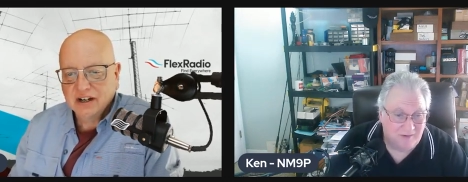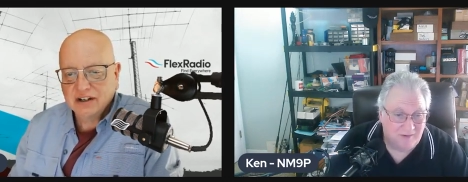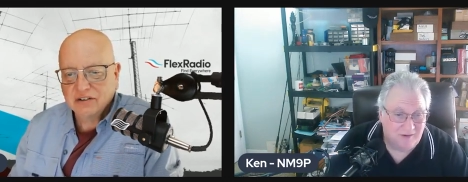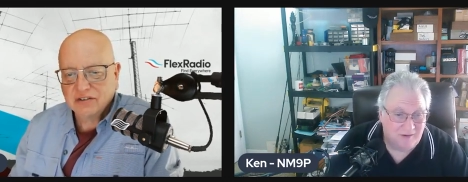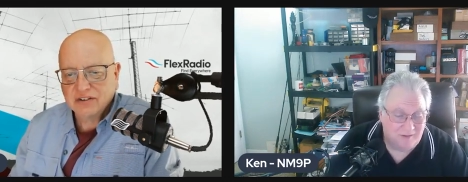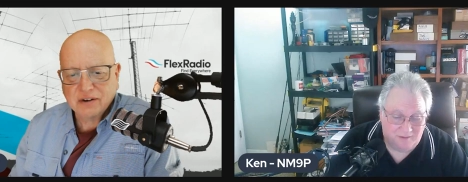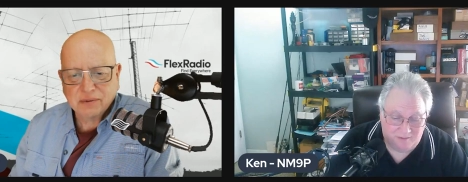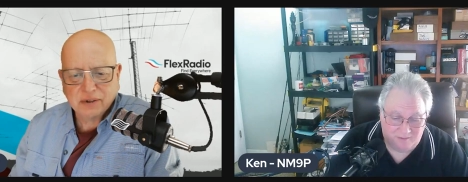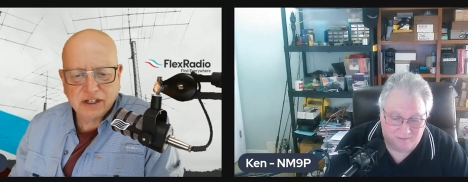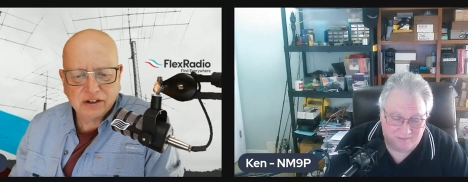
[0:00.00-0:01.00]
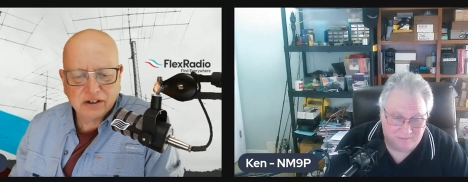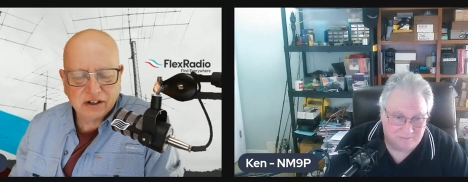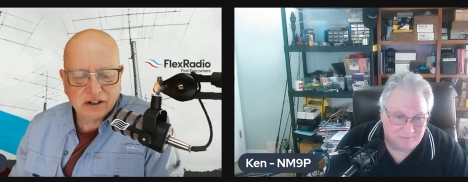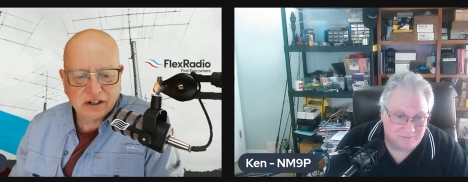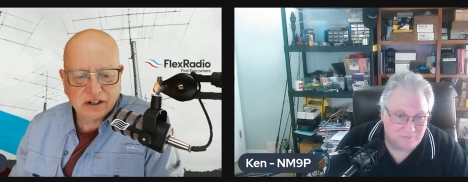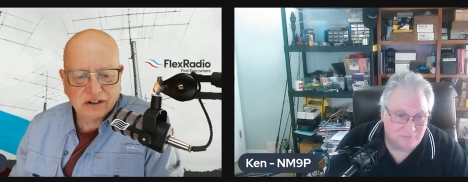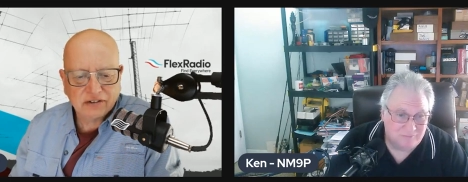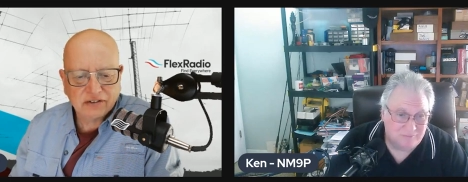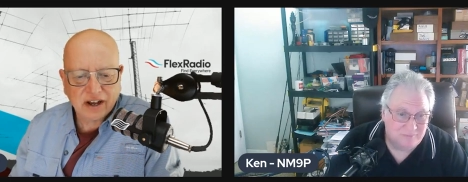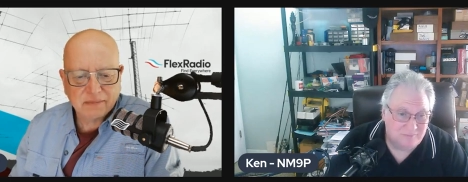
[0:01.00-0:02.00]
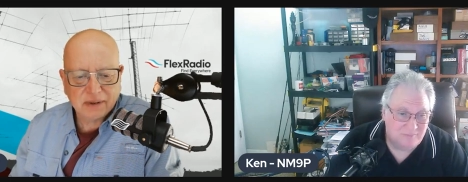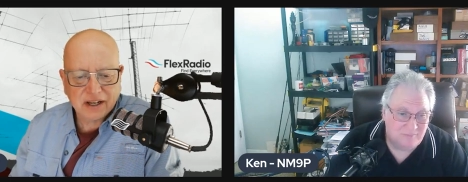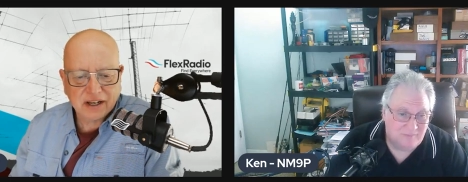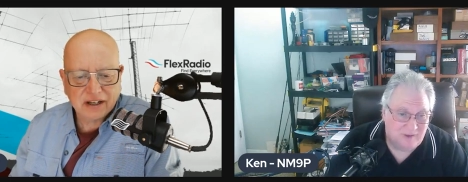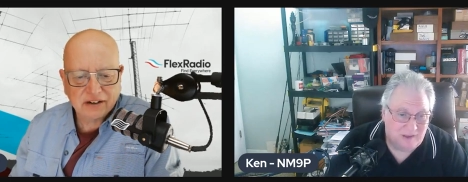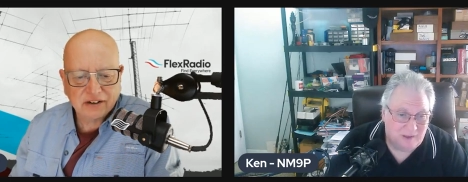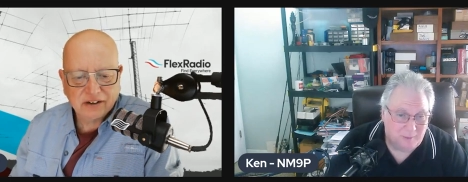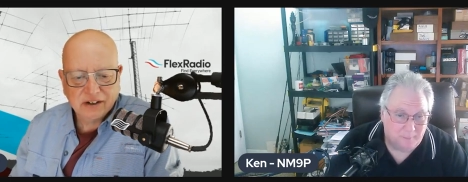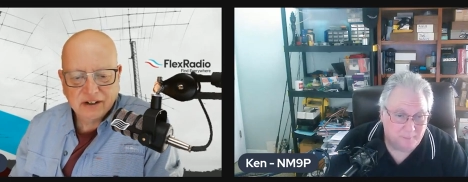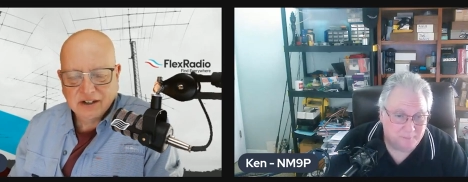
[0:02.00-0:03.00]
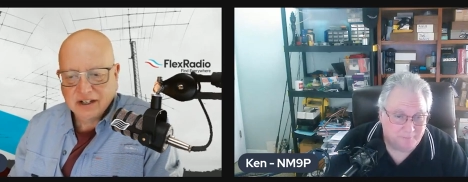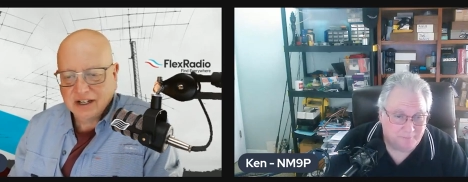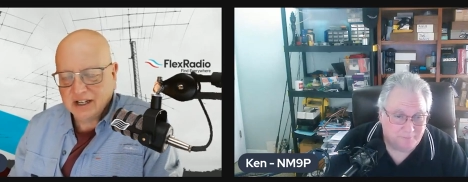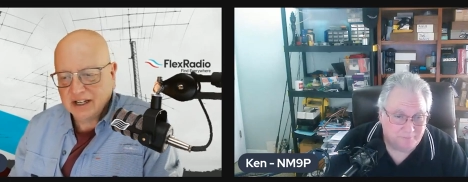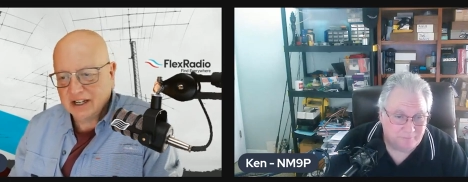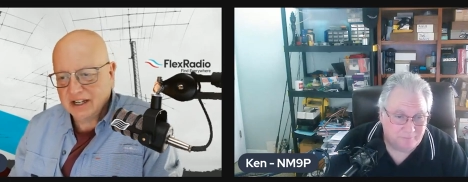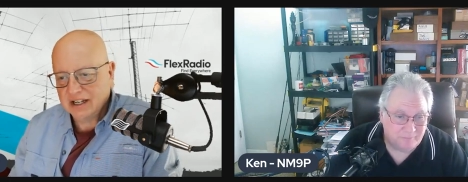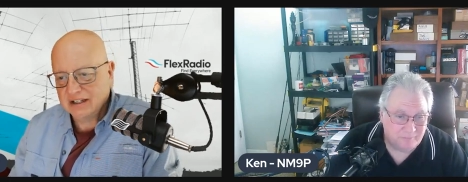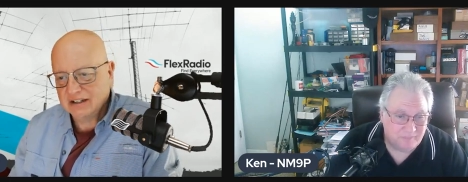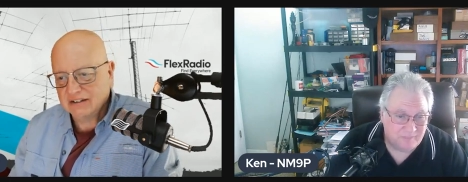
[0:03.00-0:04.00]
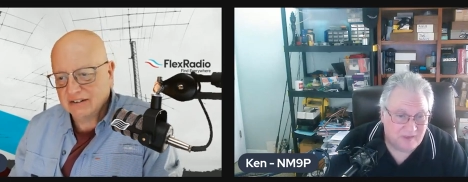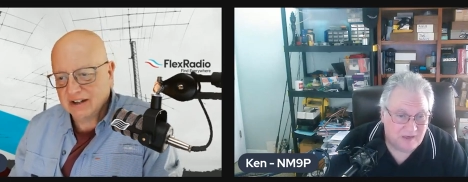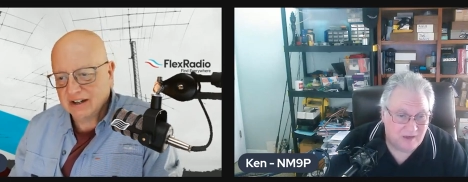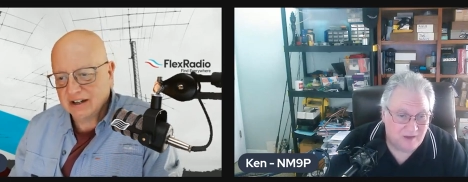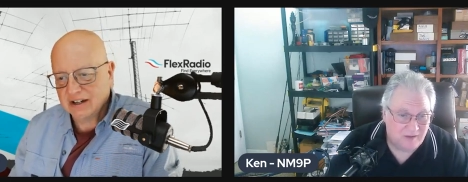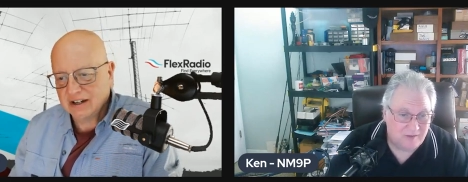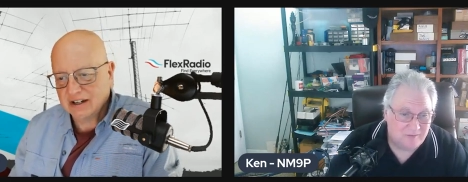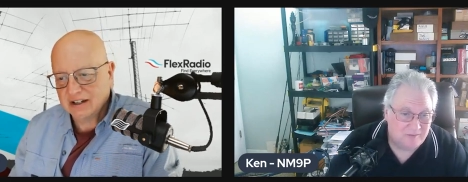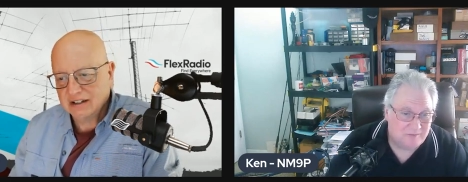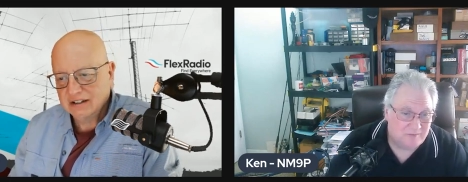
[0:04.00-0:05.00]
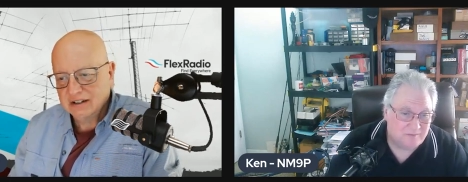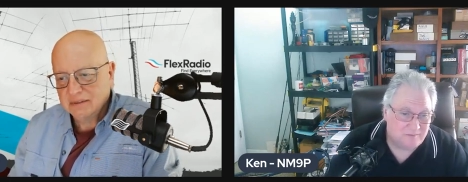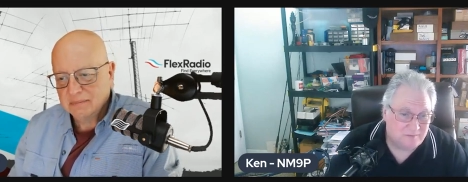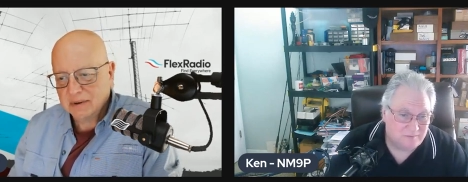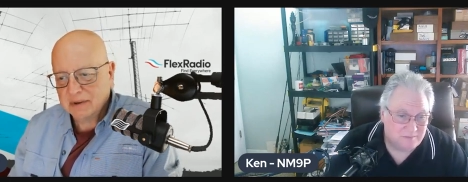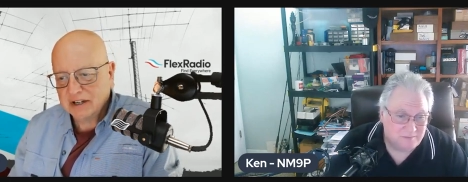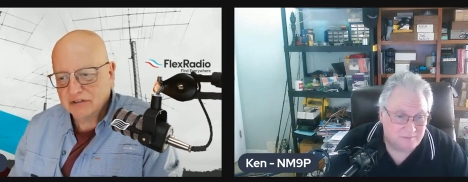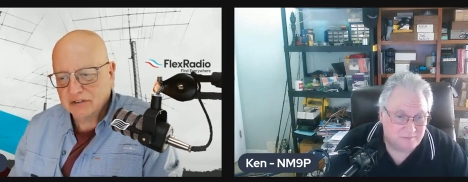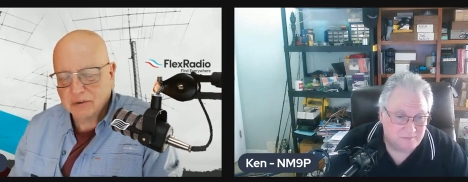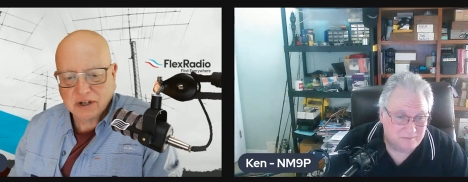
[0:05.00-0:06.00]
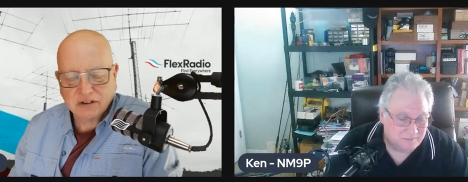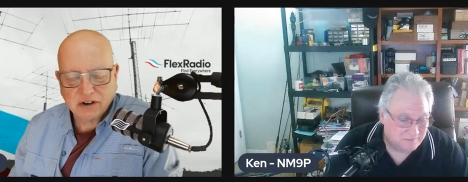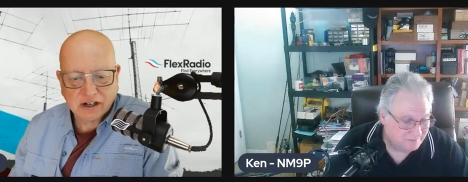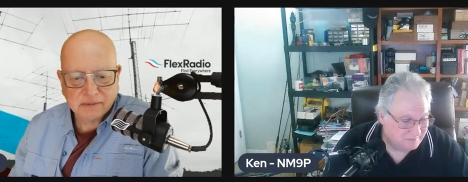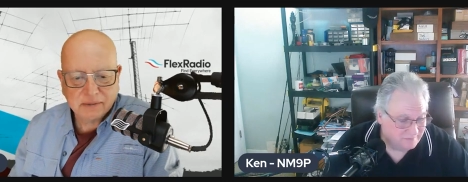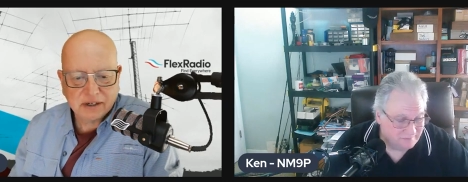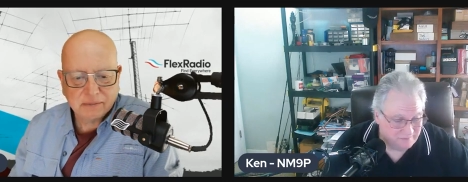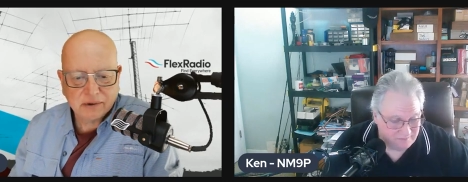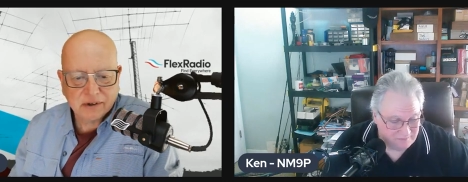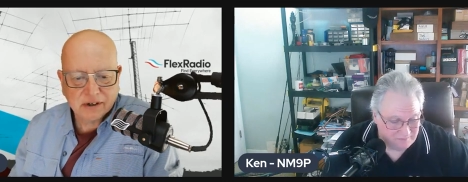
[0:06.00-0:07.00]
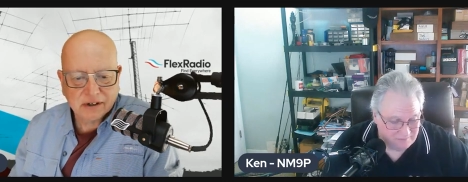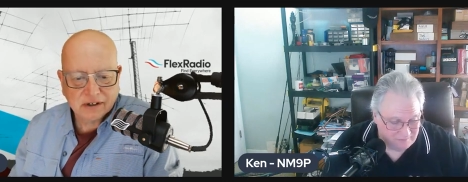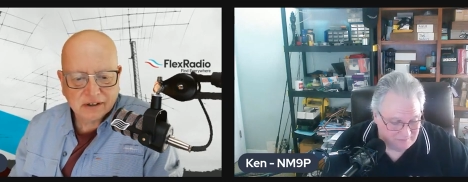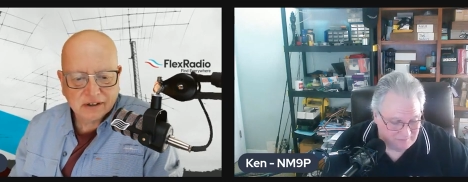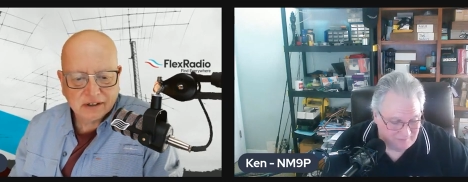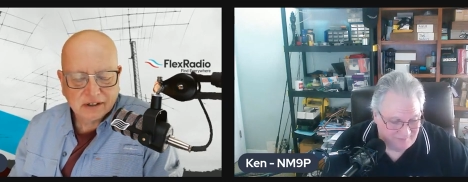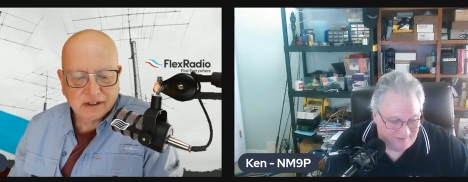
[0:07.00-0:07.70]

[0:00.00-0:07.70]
Speaker 1: I don't sound really good on sideband, and uh, my buddies don't want to talk to me anymore.